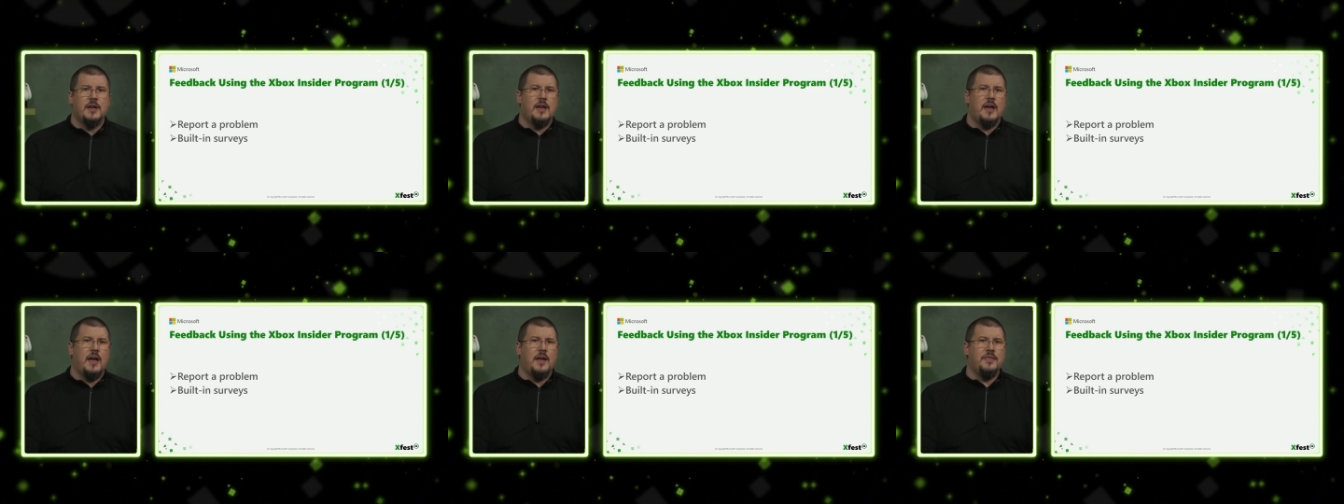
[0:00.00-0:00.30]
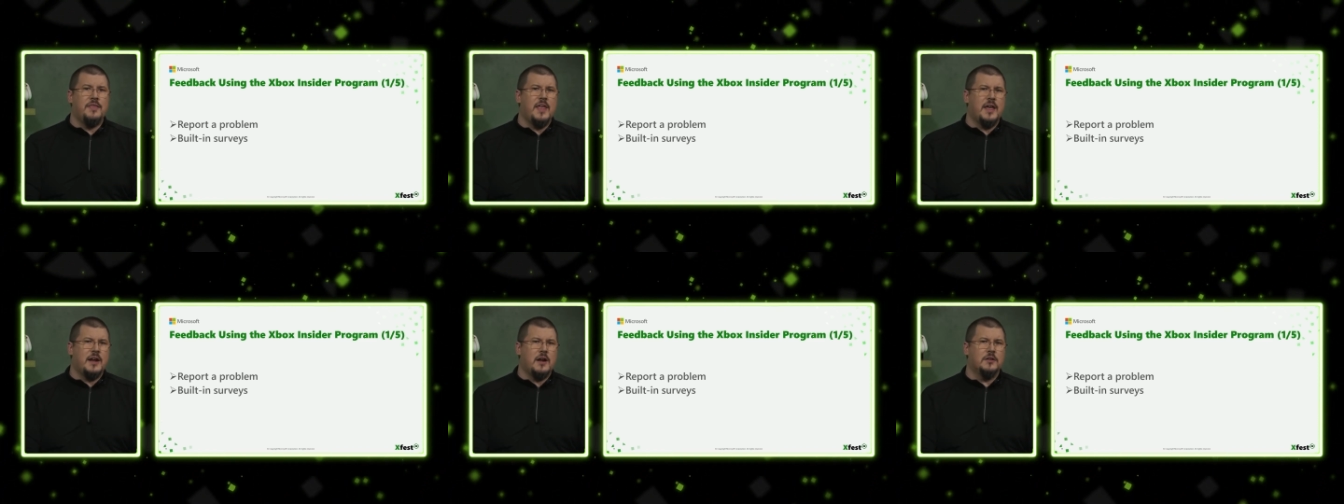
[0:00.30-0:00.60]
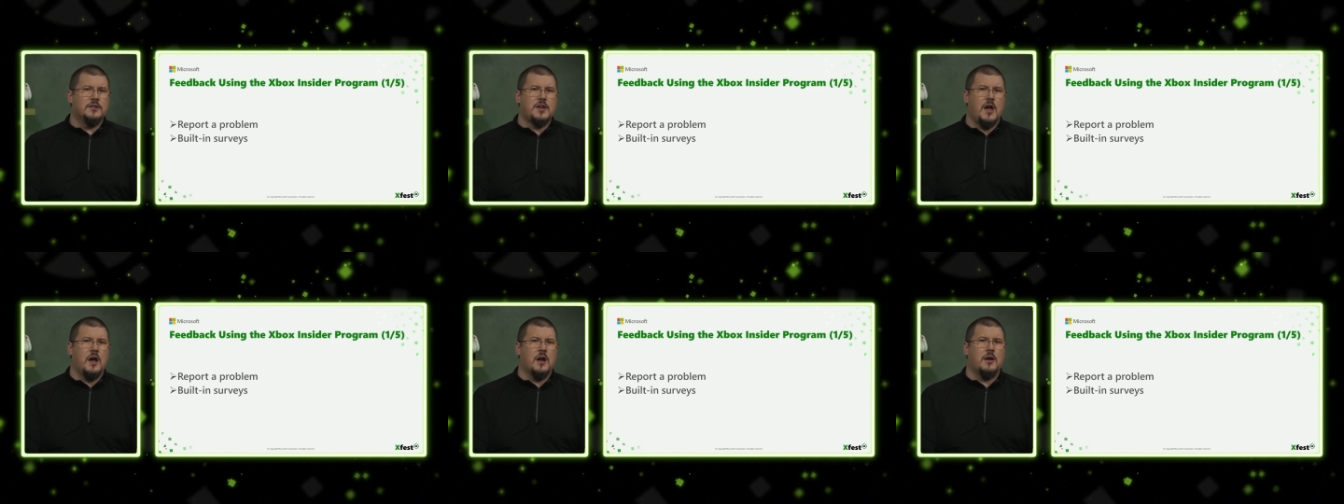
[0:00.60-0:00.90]
and then I'll
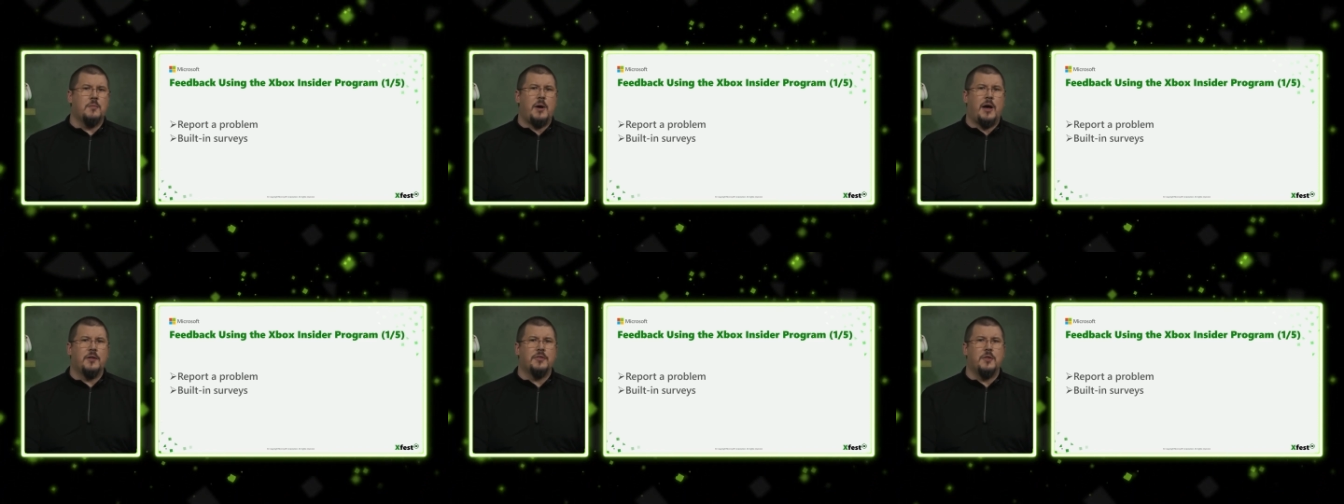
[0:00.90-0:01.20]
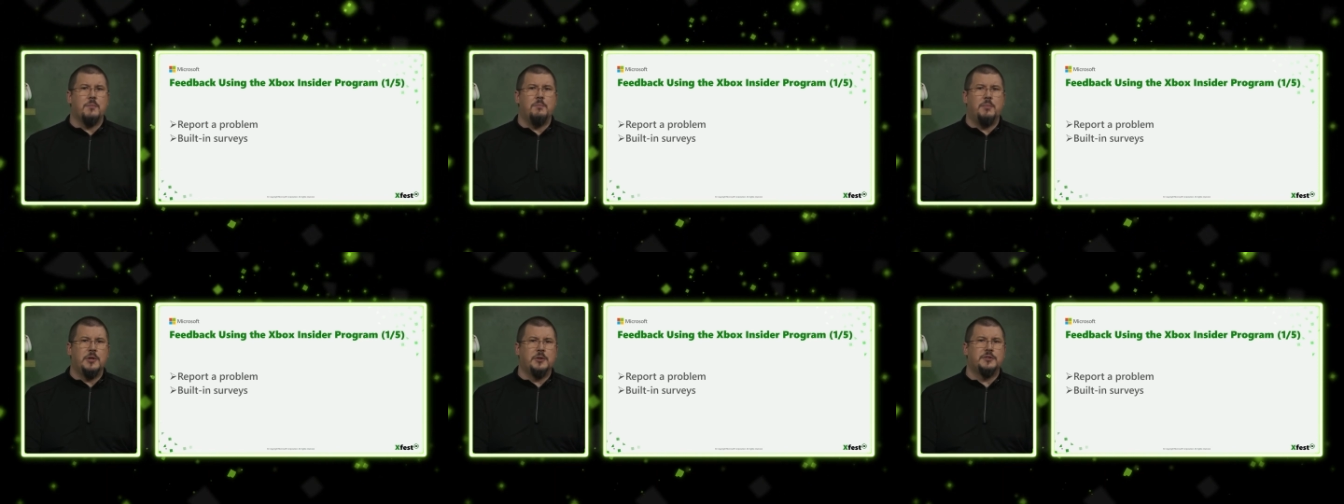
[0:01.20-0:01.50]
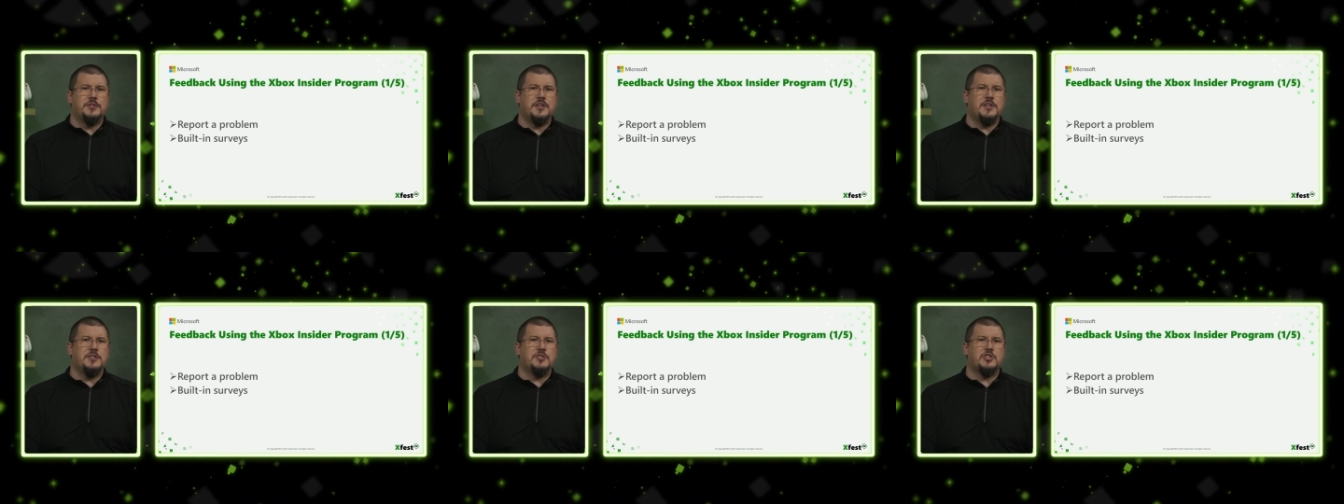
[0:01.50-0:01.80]
talk about the
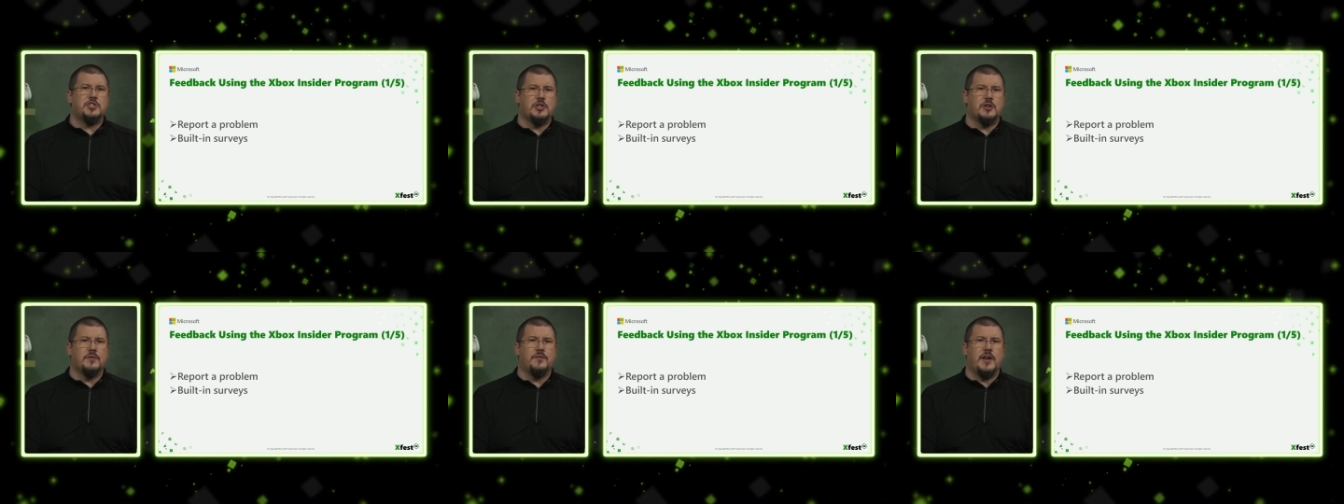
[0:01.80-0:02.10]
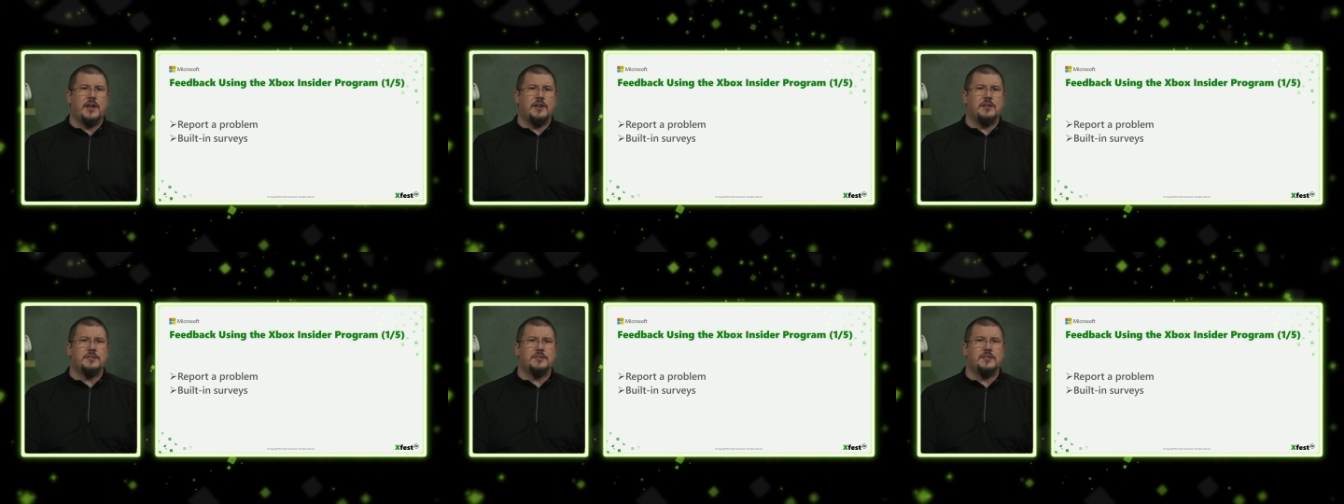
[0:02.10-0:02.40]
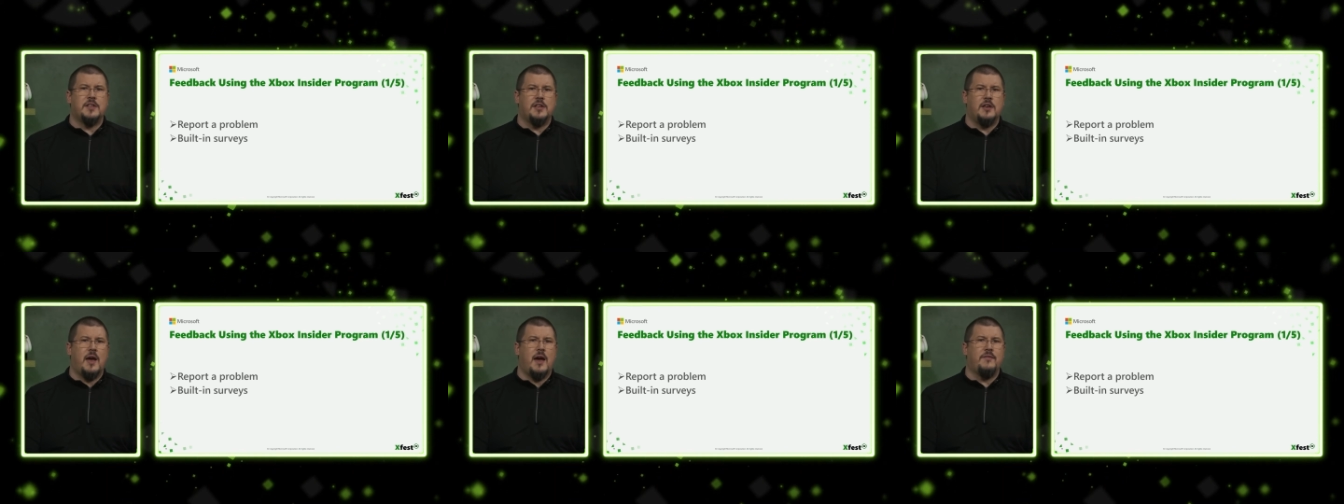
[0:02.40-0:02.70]
built in surveys
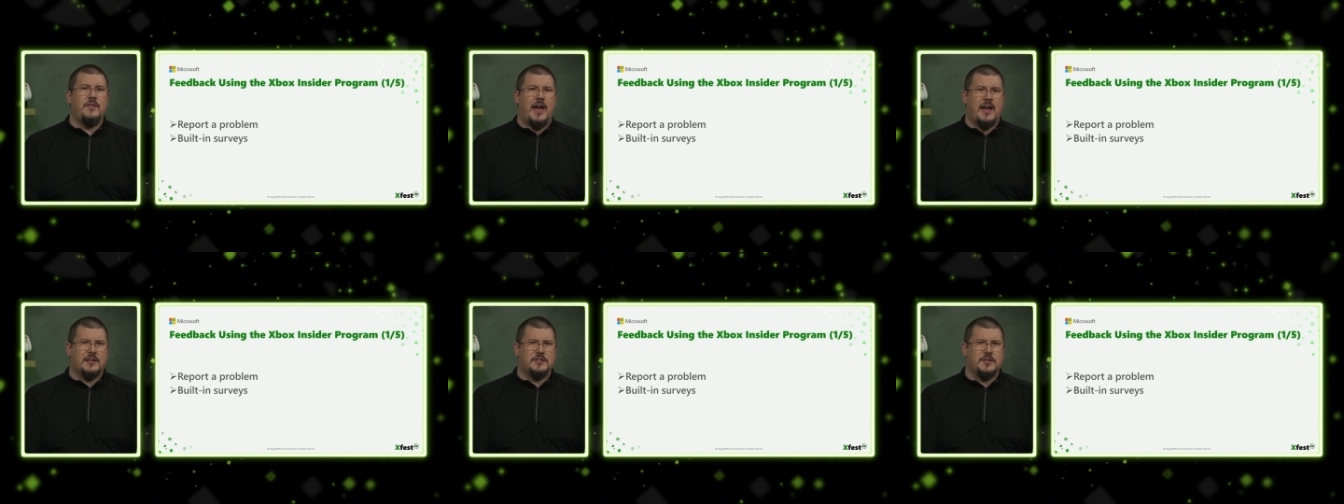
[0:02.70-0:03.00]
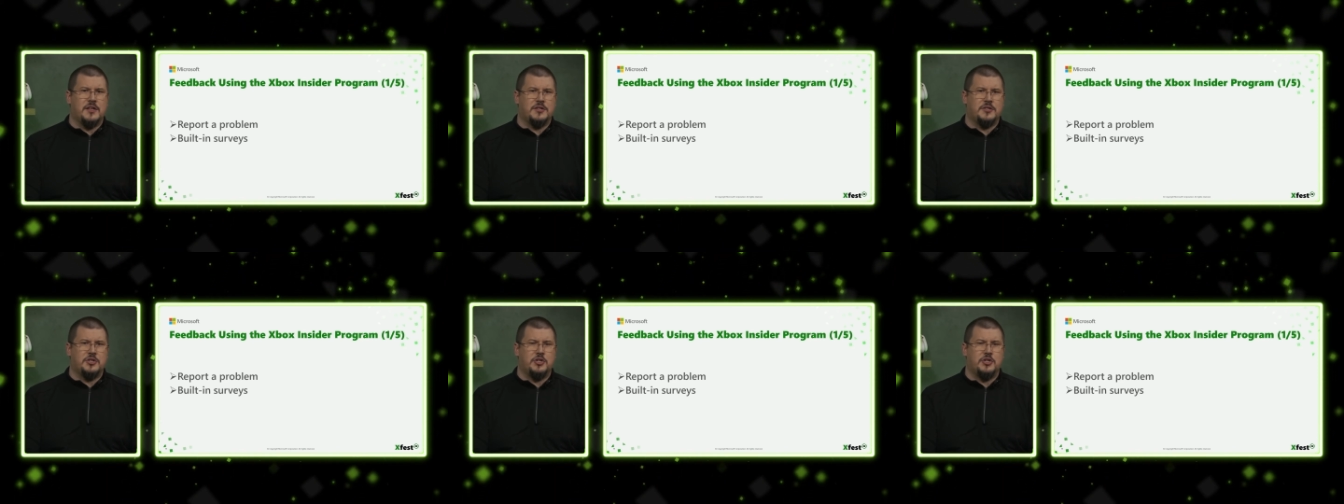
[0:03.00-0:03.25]
that you have access